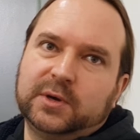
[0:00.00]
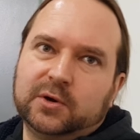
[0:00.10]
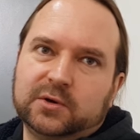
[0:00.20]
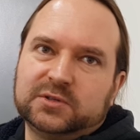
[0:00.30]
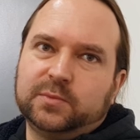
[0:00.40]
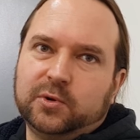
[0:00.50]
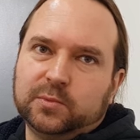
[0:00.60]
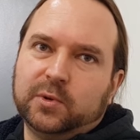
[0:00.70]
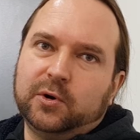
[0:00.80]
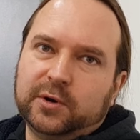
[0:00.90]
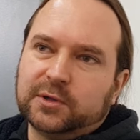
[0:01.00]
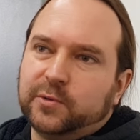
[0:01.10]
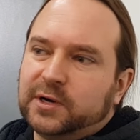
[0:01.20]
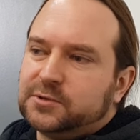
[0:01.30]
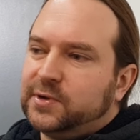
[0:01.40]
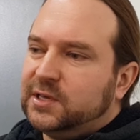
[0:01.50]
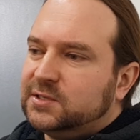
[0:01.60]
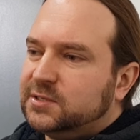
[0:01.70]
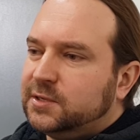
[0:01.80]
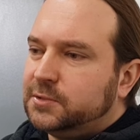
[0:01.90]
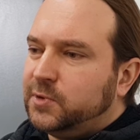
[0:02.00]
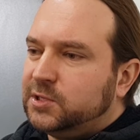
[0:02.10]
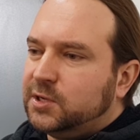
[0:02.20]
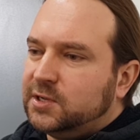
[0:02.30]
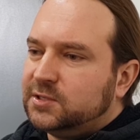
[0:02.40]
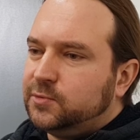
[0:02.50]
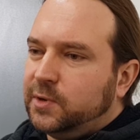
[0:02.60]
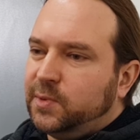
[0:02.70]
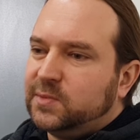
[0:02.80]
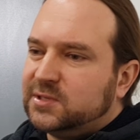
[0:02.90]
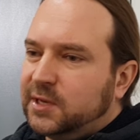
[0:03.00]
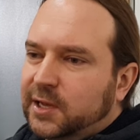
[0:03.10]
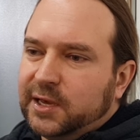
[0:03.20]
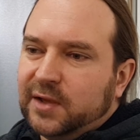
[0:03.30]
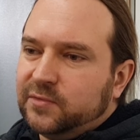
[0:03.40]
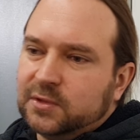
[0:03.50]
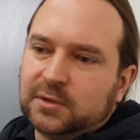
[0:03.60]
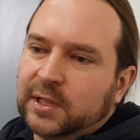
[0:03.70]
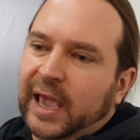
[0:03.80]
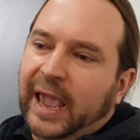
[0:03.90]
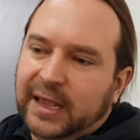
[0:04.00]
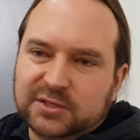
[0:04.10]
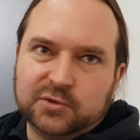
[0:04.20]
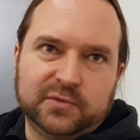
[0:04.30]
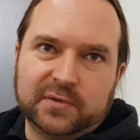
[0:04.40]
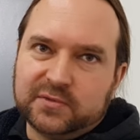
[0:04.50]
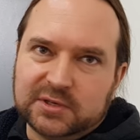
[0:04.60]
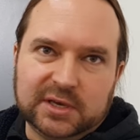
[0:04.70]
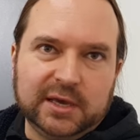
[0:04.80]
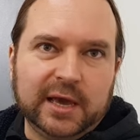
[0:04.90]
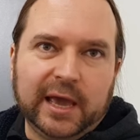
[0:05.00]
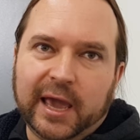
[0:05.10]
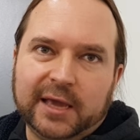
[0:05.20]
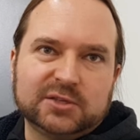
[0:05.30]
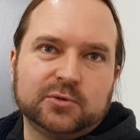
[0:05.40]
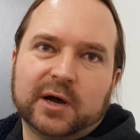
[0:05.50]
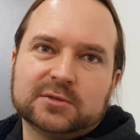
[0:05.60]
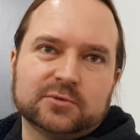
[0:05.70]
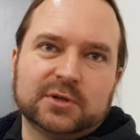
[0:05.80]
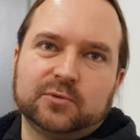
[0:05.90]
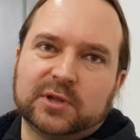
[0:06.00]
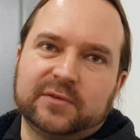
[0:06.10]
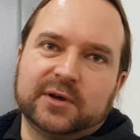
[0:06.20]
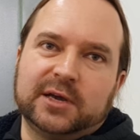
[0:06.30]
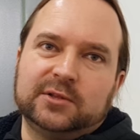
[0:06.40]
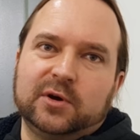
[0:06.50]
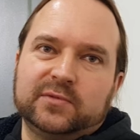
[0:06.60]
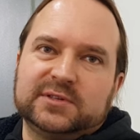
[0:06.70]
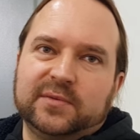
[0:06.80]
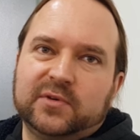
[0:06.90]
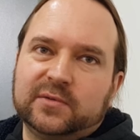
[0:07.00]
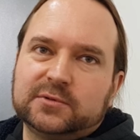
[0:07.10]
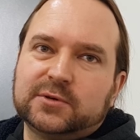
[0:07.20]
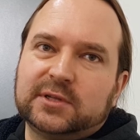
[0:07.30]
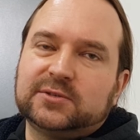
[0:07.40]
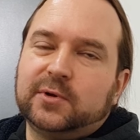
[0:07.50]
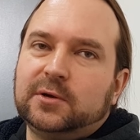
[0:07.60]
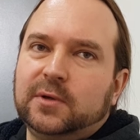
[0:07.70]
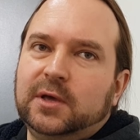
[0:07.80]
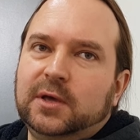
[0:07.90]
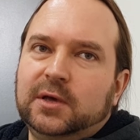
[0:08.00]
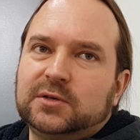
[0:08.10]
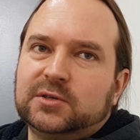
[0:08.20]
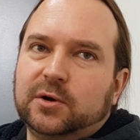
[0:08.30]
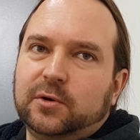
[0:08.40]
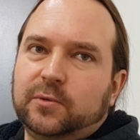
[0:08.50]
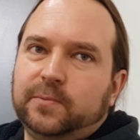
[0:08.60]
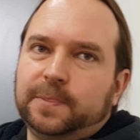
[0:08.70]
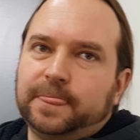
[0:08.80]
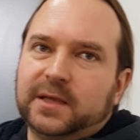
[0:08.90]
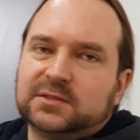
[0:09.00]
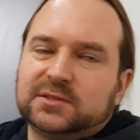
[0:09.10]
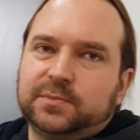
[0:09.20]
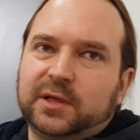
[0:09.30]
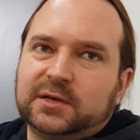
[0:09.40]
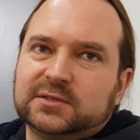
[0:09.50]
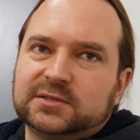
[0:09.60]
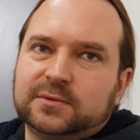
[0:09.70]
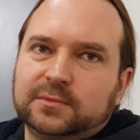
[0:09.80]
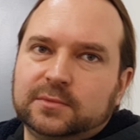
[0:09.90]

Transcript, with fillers: because more and more inquiries uh, reach us where people say, I have an A250, mm-hmm. A200, whatever, can you offer something for it as well? So that's the plans.